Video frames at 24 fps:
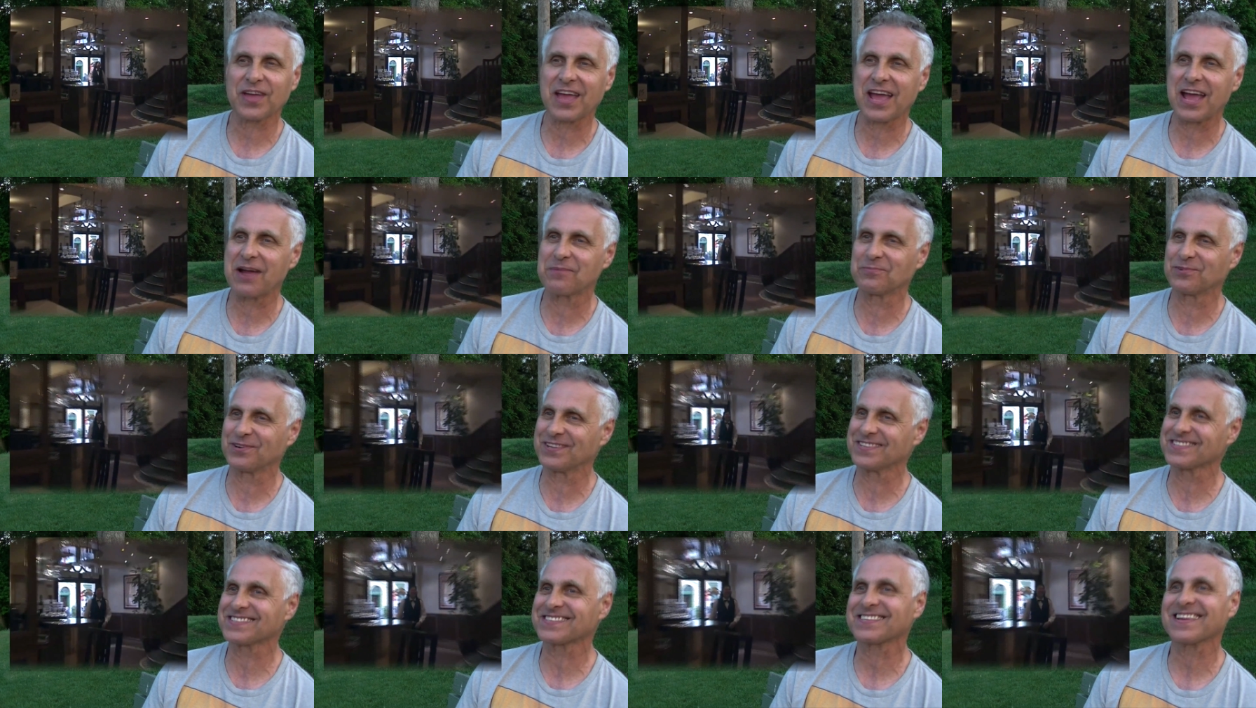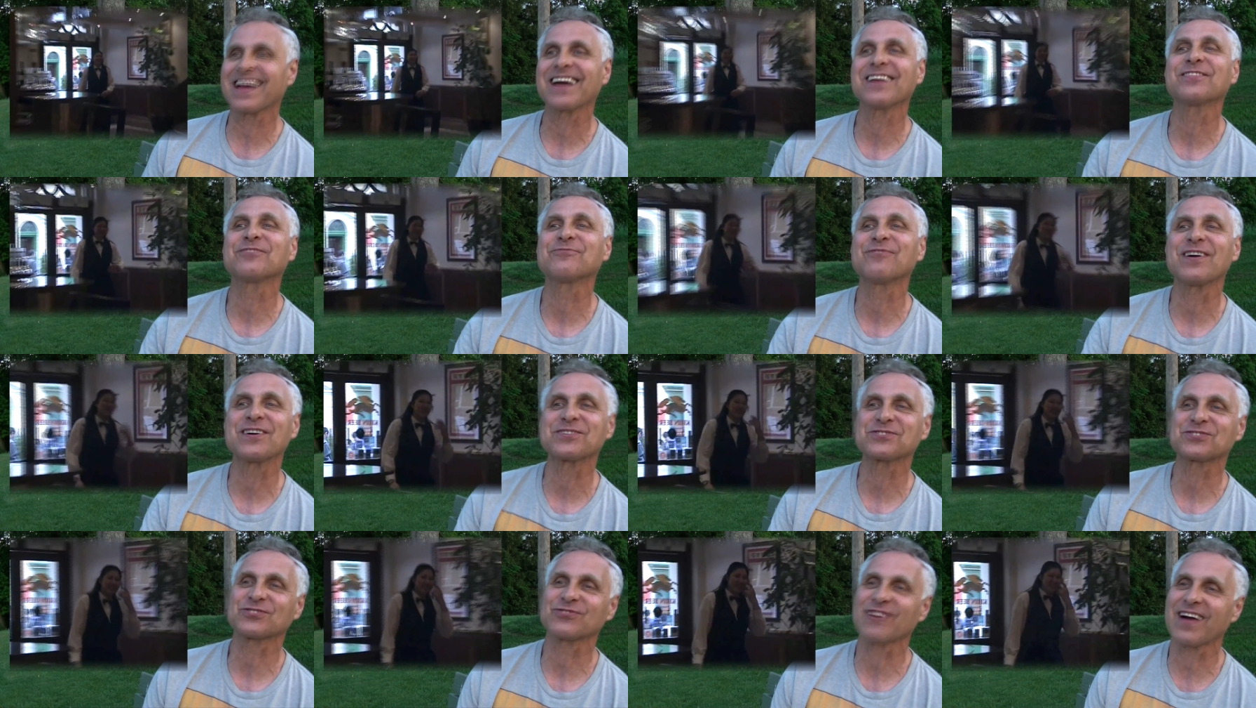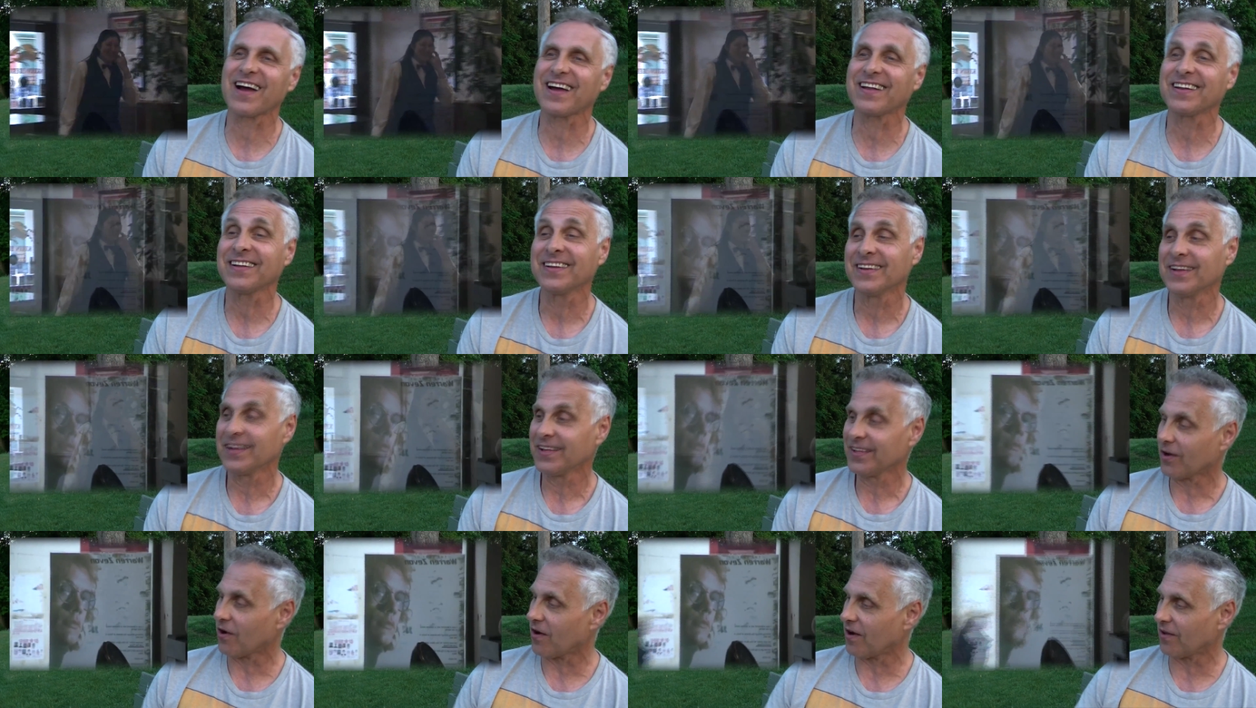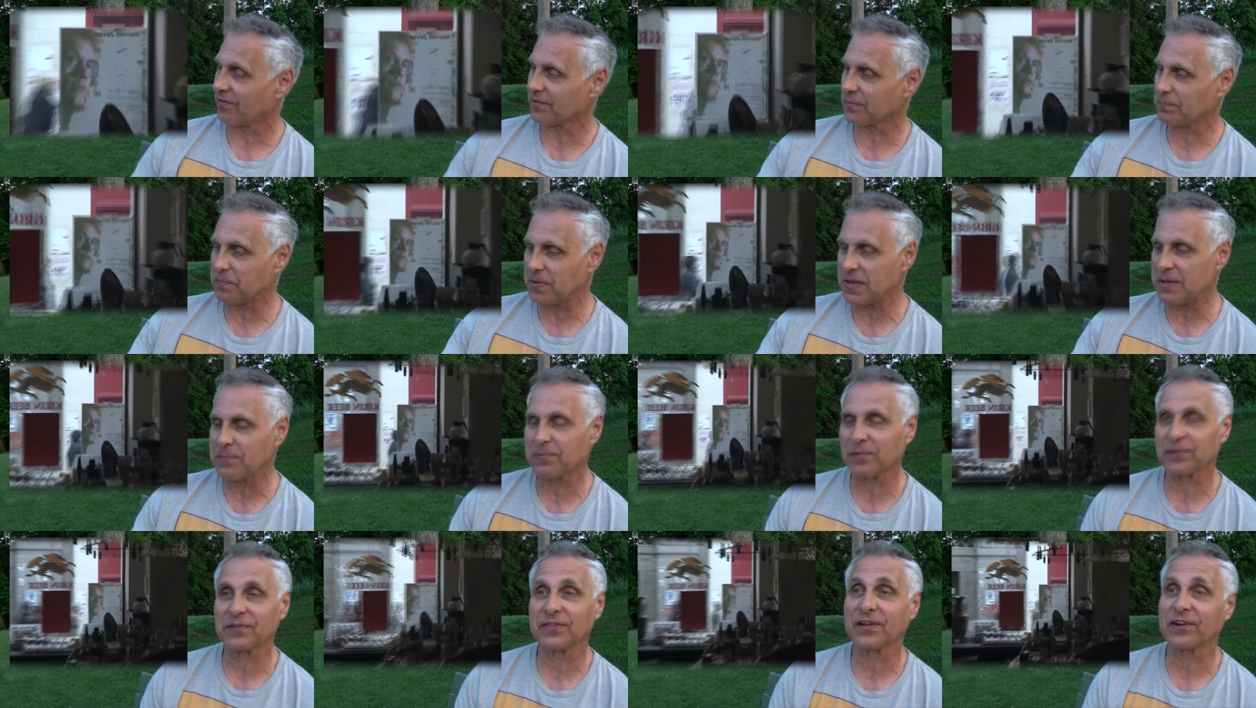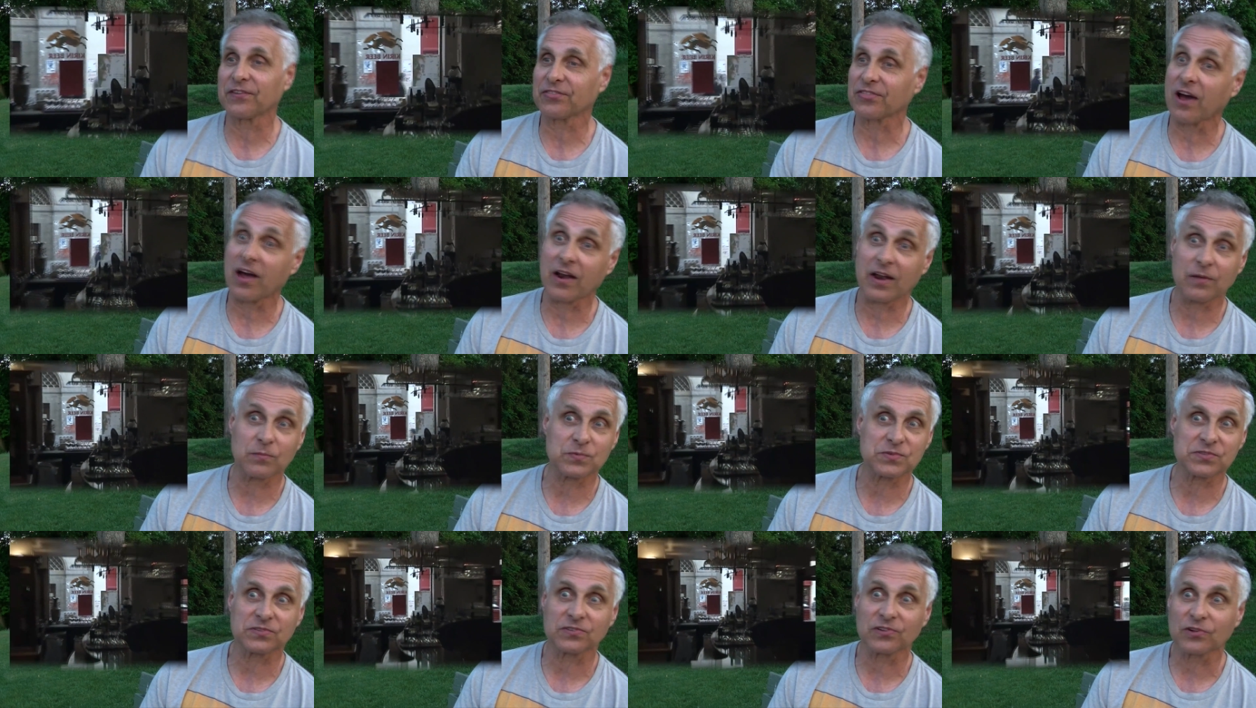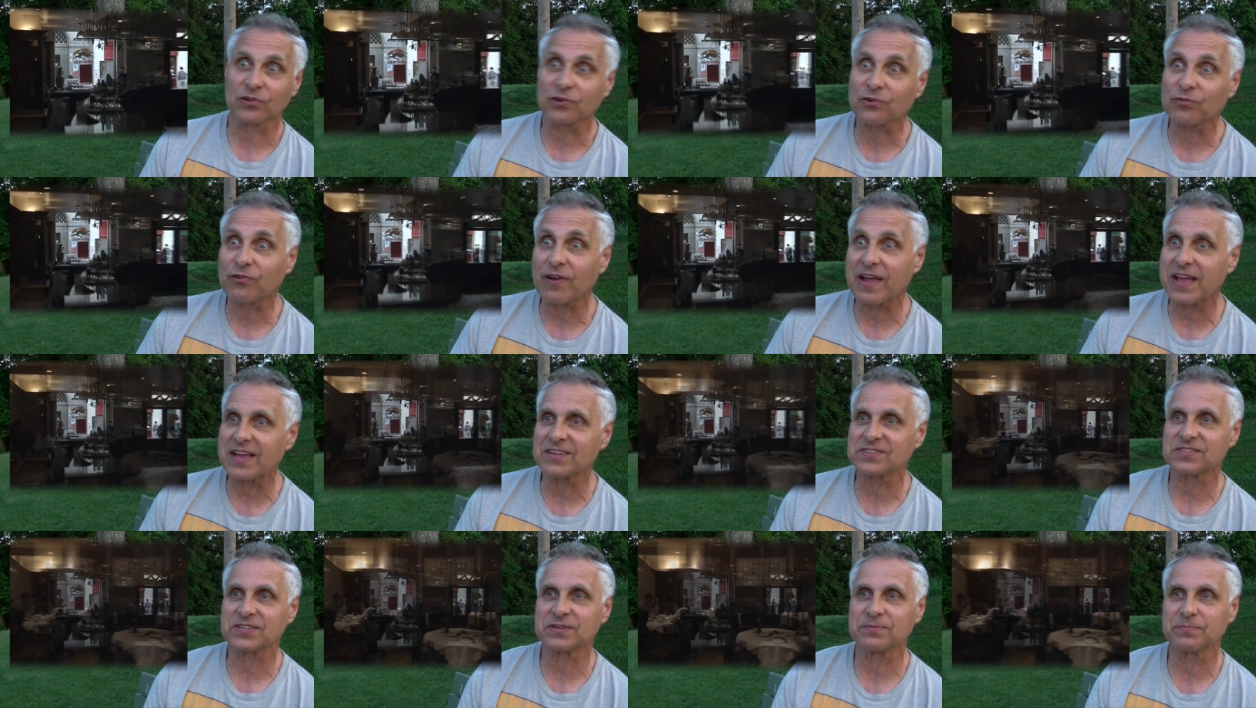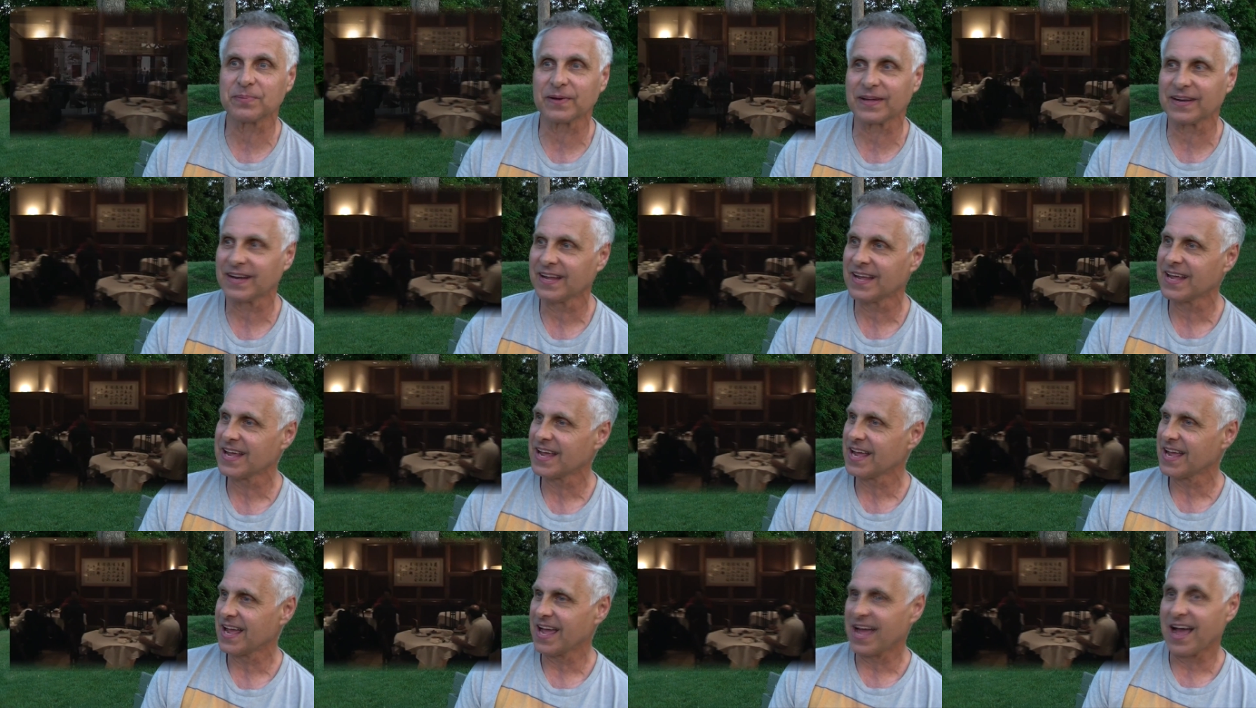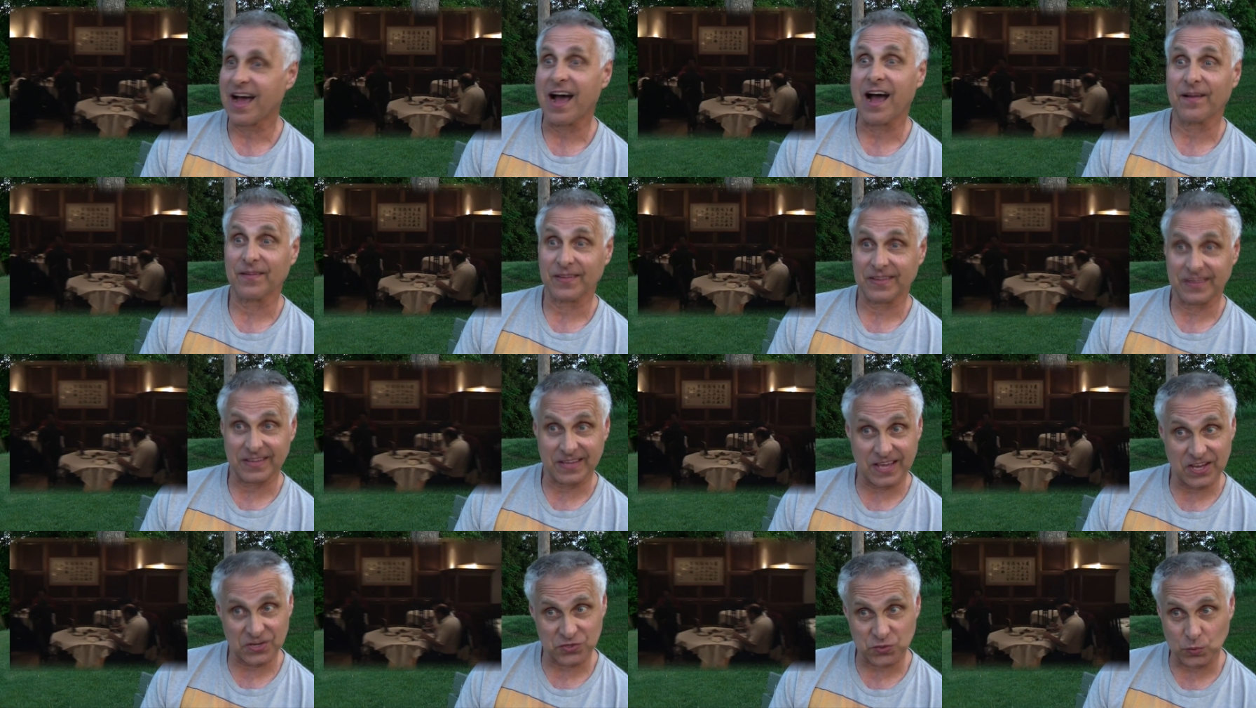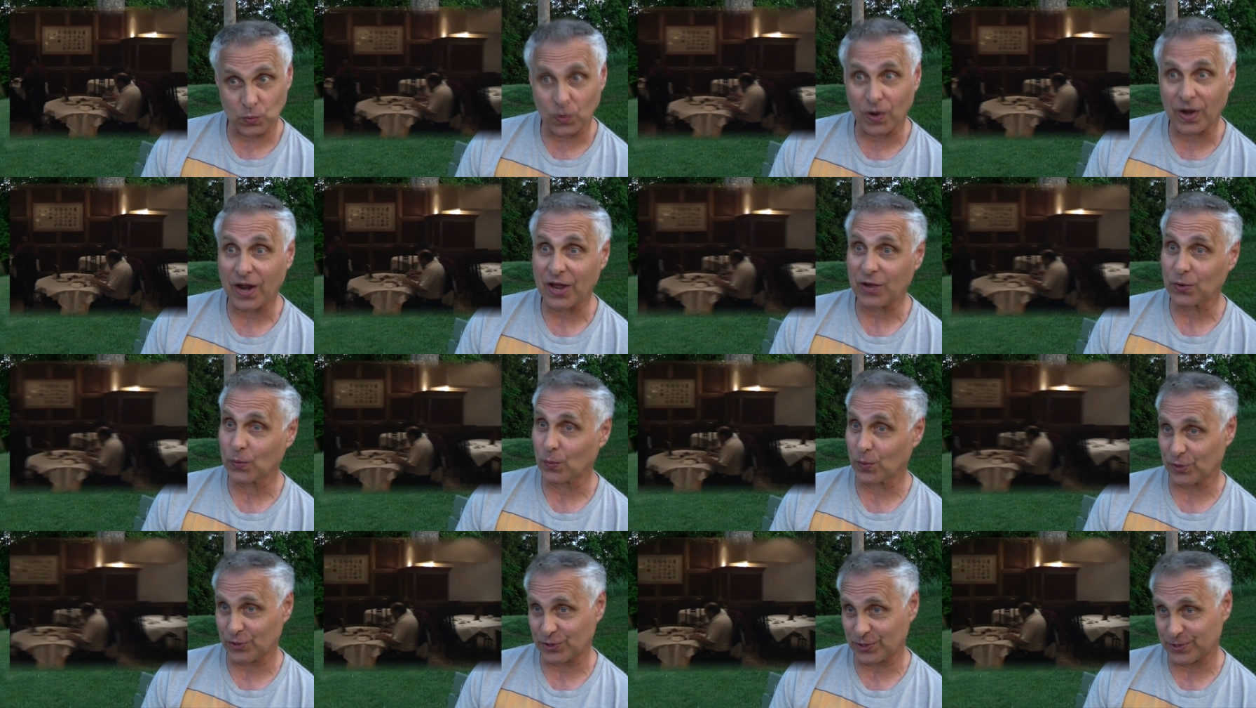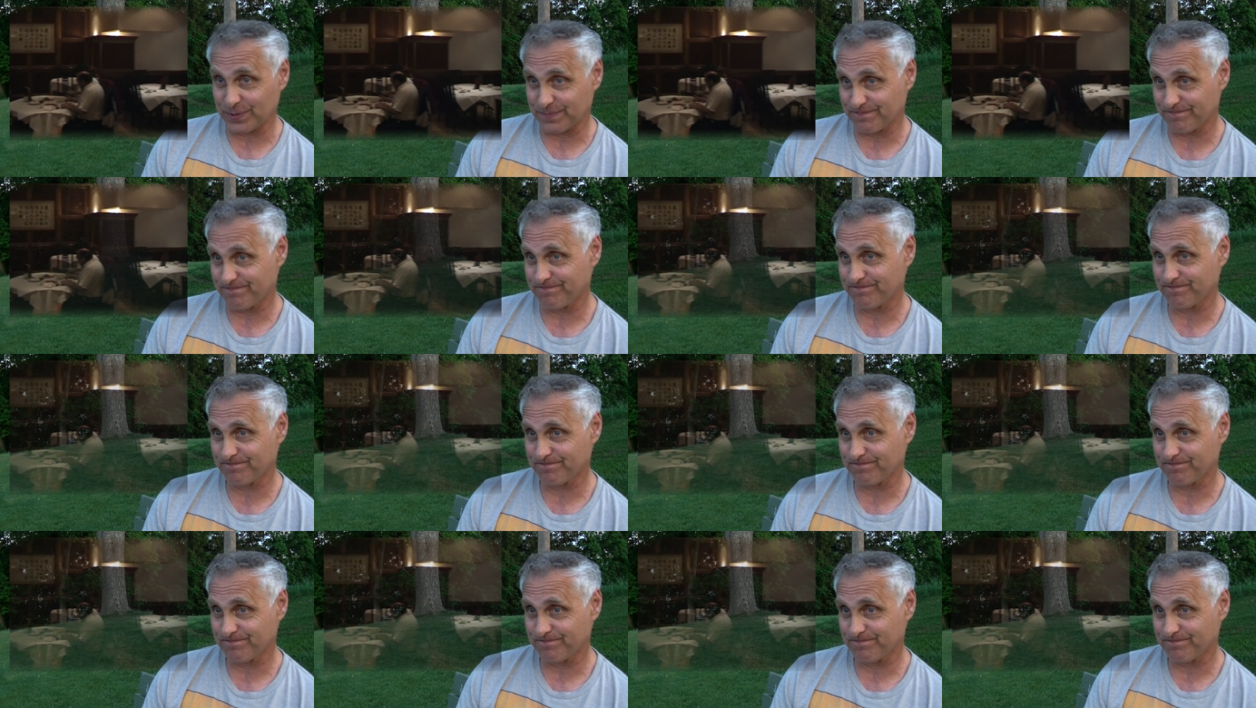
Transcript: camera inside the restaurant. All the people in there thought I was a little crazy, but guess what I ordered?